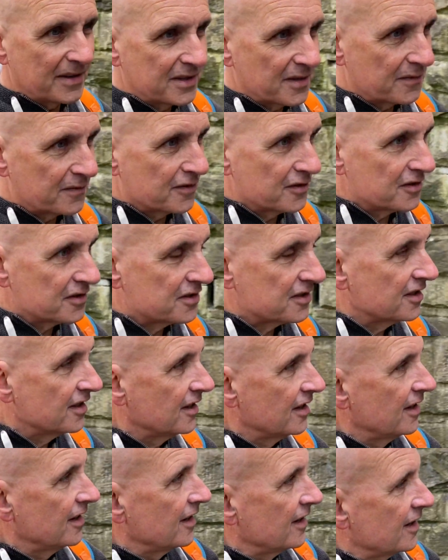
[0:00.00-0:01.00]
difference.
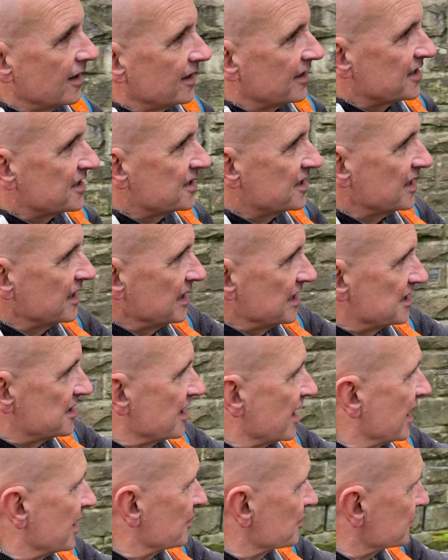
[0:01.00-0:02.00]
This is the
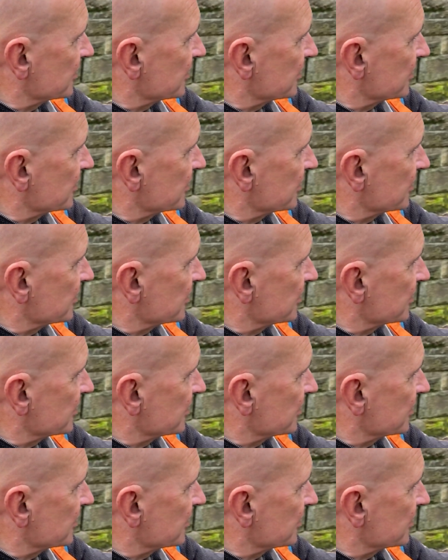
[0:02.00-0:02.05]
Easterhales